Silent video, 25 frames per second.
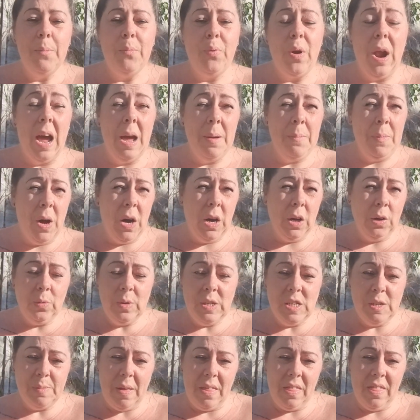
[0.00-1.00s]
Primark,
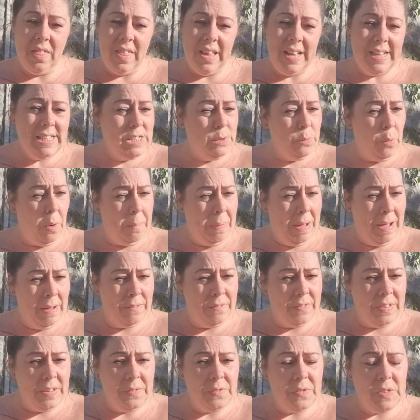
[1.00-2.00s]
we spent
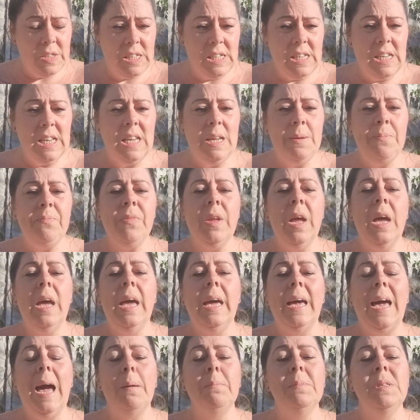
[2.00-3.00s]
£31.50.
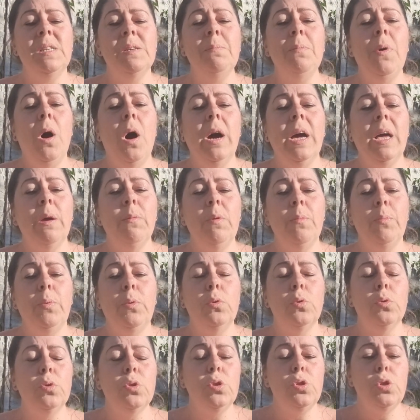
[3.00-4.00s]
Camden Market, we
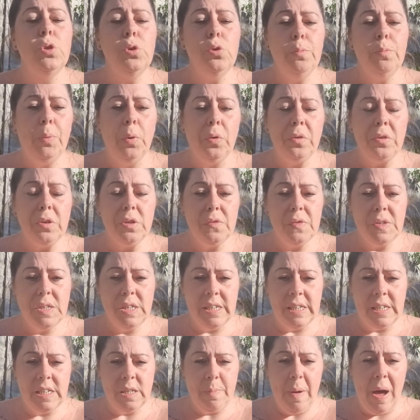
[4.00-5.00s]
bought 2 books for
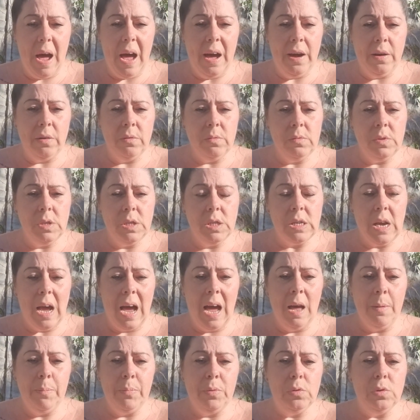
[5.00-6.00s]
£6.
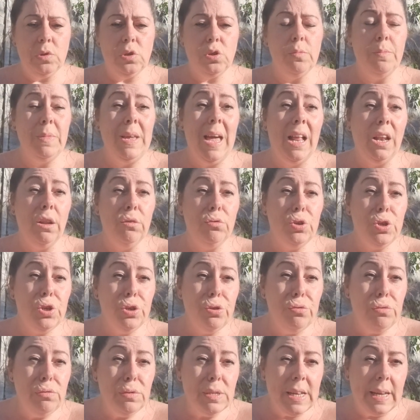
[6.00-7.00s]
I bought some yellow
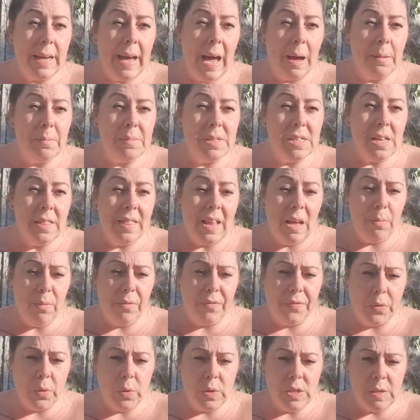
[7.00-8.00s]
shoes in Camden, they were
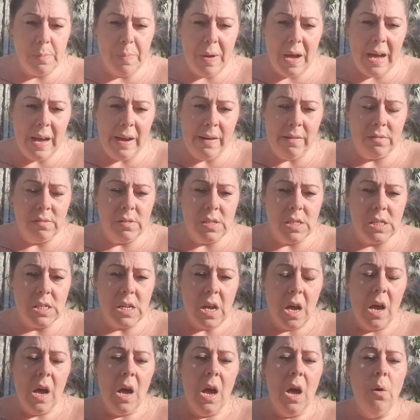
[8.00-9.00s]
£40.
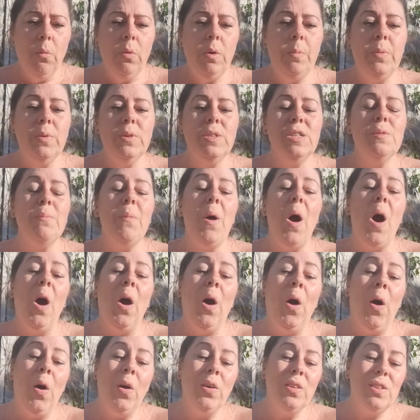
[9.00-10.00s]
We bought some
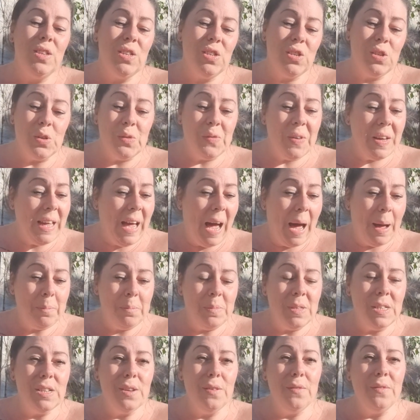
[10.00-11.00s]
art stuff in
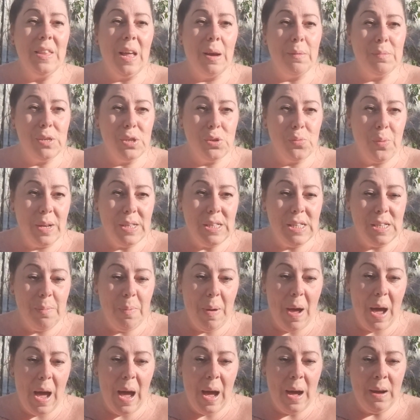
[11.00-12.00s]
Camden, that was
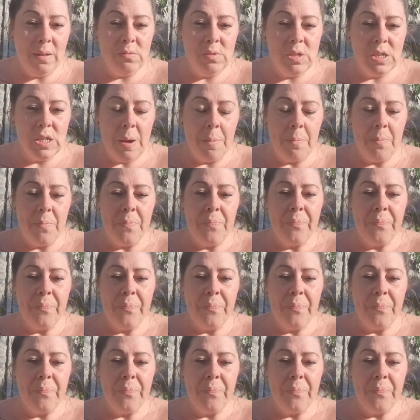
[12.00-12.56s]
£20.